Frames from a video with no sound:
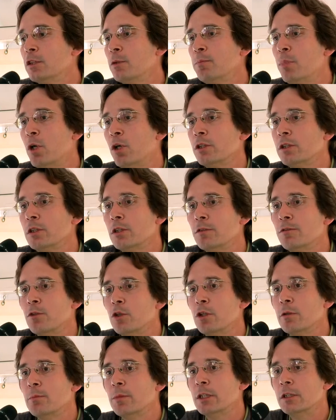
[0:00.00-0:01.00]
to positive
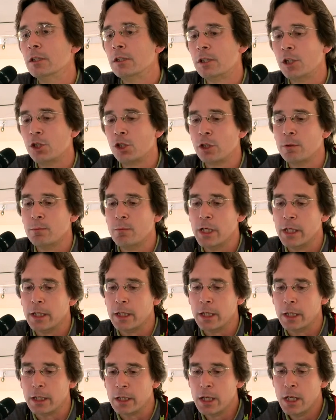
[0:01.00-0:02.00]
urban decision
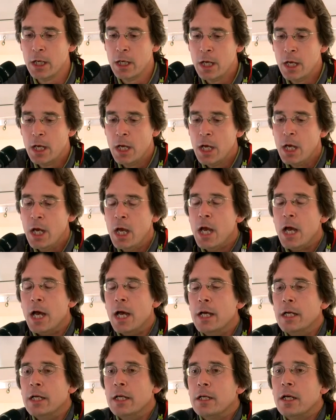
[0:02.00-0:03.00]
making?
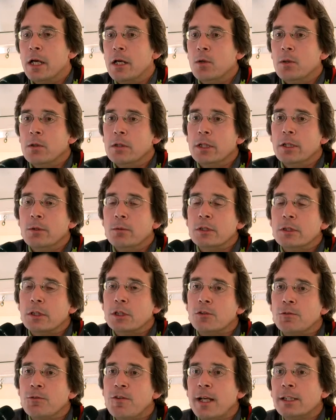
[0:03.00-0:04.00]
And there was
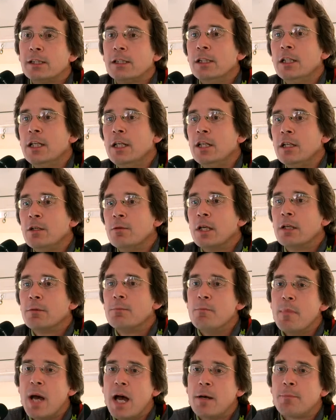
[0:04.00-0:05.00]
this fascinating
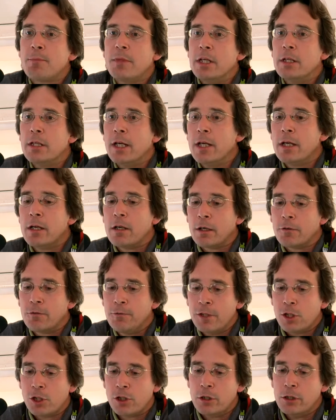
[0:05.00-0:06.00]
map that Eric
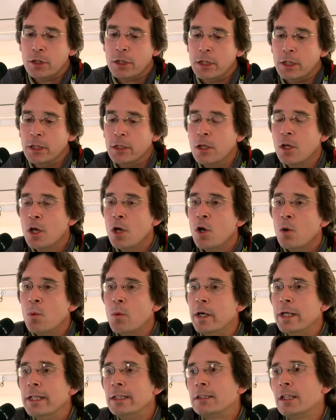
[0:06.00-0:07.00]
Fisher did
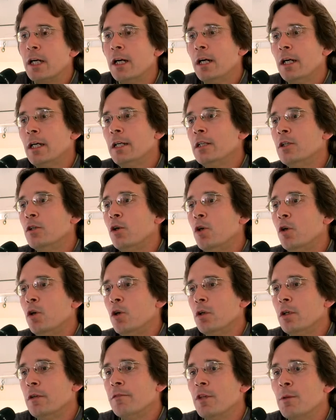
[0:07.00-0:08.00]
where he tied
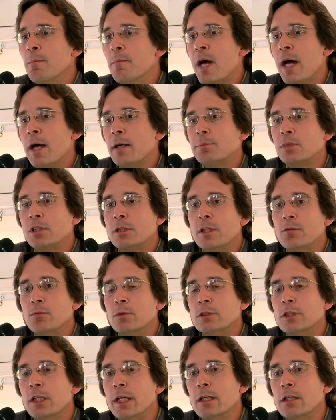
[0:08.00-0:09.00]
all of the maps that were
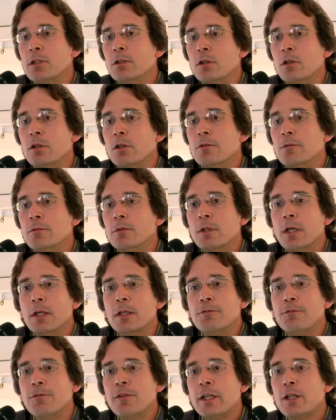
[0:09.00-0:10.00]
taken on
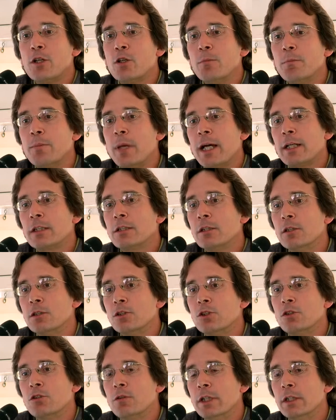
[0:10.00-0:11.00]
Flickr back to the
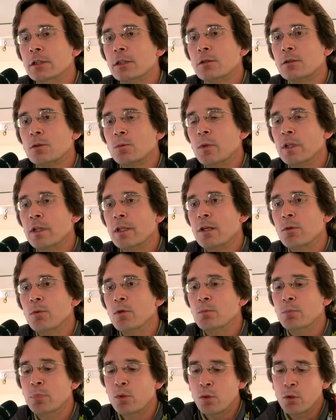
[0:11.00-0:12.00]
streets where they
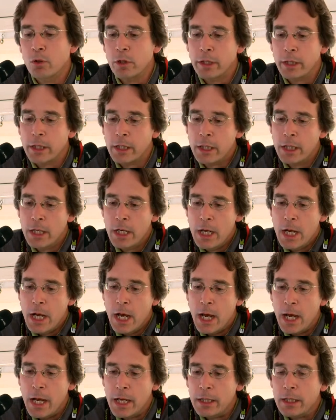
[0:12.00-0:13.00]
were born.
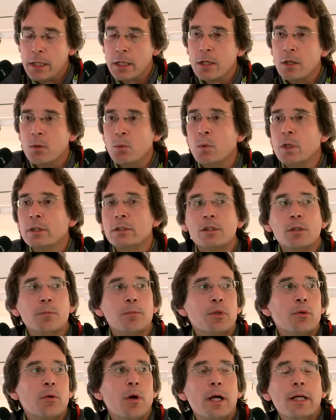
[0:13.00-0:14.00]
And what
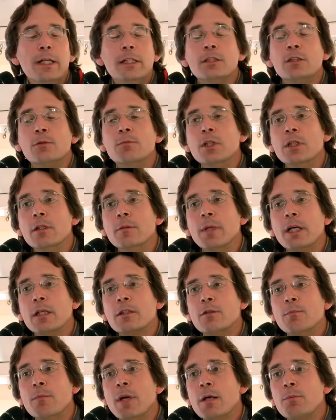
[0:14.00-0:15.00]
surprised me
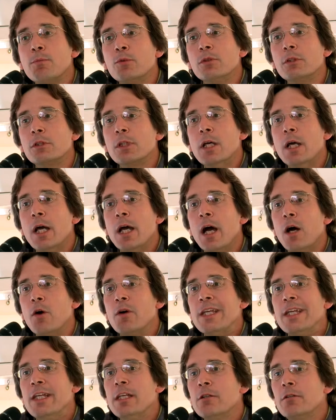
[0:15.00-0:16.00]
about the map was
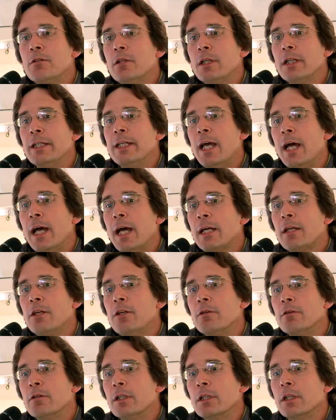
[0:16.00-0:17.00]
how eerily
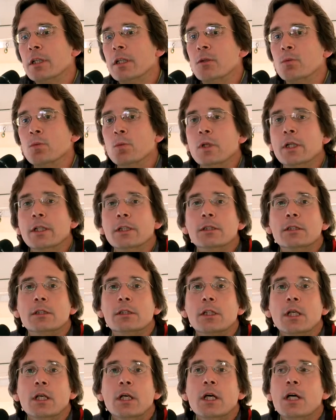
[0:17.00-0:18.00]
accurate it
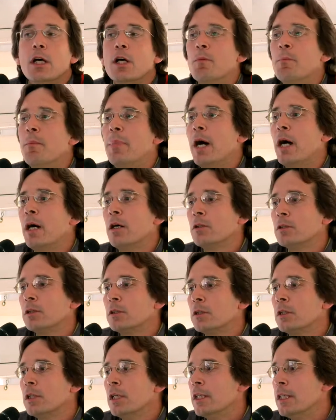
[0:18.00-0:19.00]
was
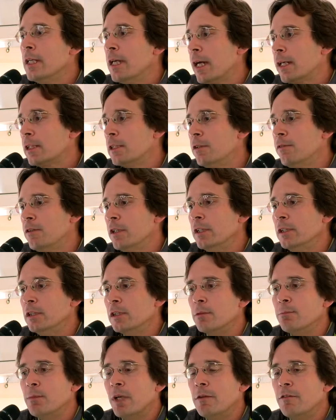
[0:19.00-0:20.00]
about the activities
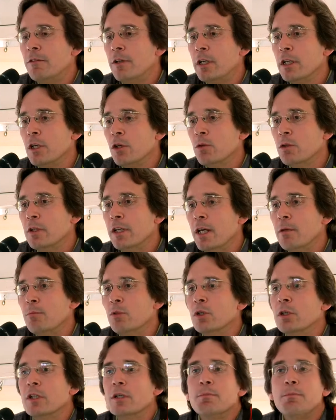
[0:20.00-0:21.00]
in my very own
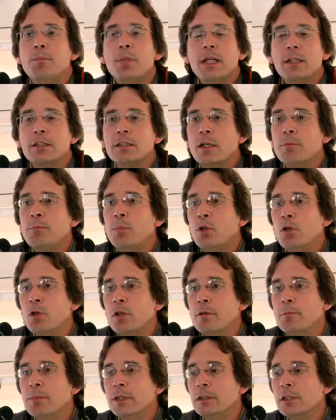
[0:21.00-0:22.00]
neighborhood. It picked up all
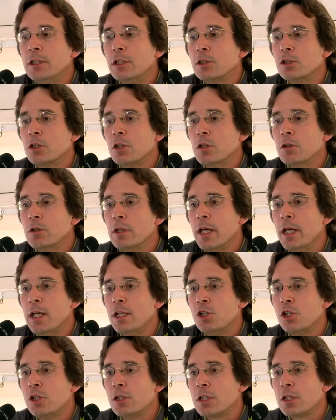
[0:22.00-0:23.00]
the busiest
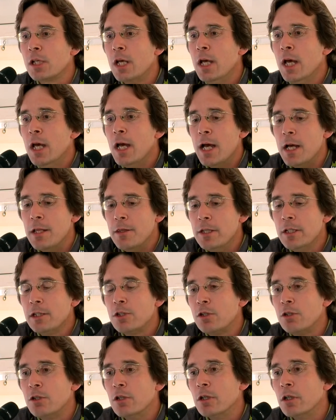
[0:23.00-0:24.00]
locations. And
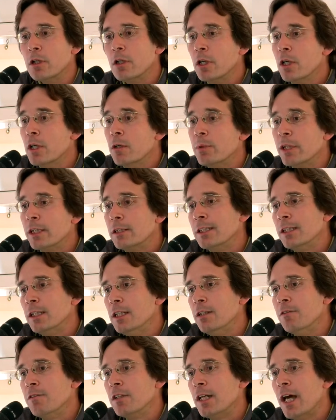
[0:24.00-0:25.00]
this year, because he
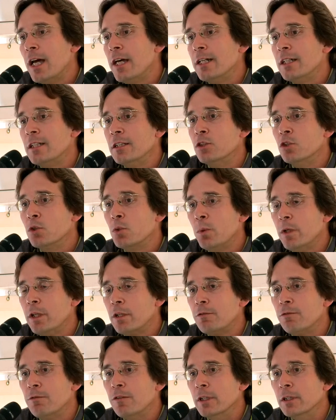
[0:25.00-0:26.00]
even added in
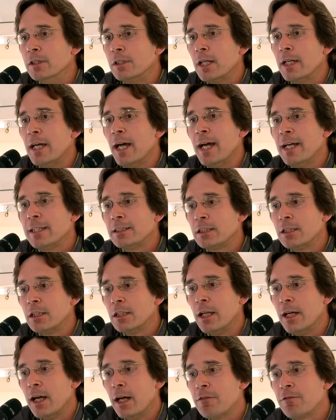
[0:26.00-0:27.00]
Twitter feeds, I had to
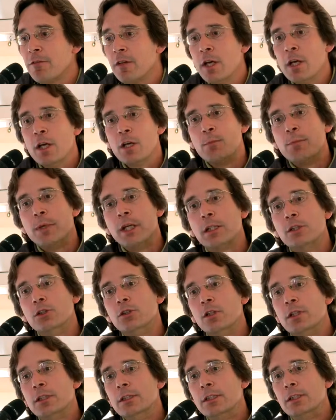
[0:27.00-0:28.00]
laugh
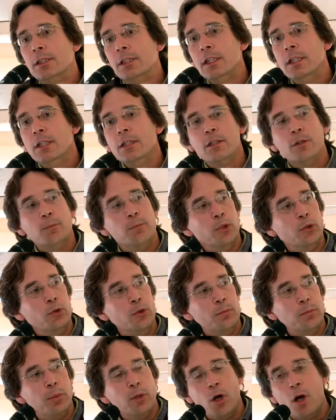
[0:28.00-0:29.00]
because you can see the
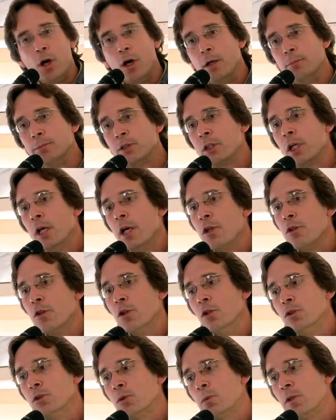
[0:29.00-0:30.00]
blue blobs.
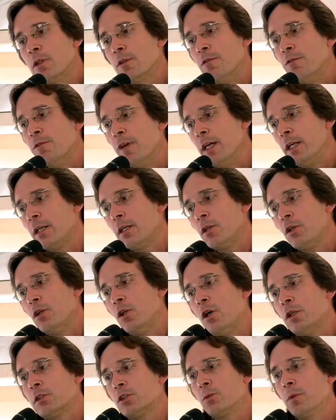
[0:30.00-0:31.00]
Those were the vacant
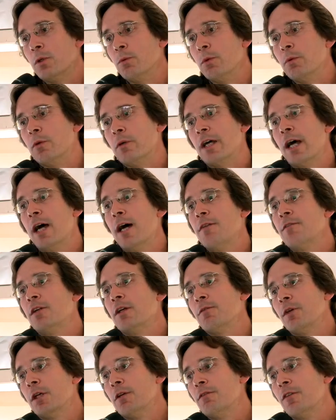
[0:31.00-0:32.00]
lots where we were
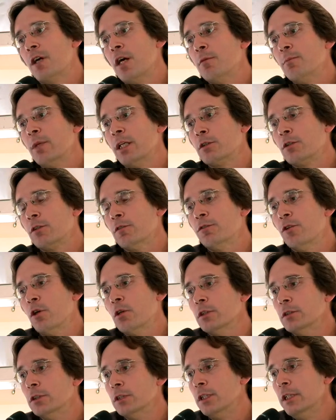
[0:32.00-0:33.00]
having environmental
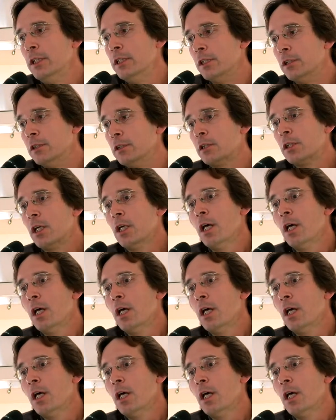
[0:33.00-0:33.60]
volunteers